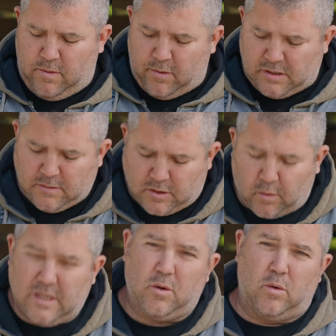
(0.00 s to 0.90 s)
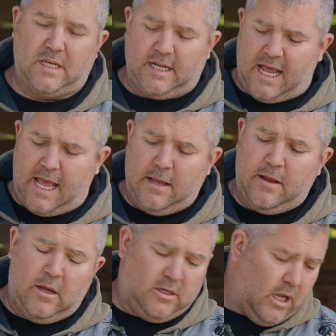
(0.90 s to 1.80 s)
We want some soy sauce in there,
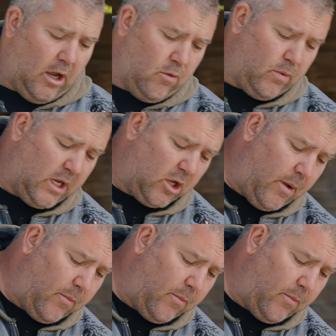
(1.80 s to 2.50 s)
so we're going to go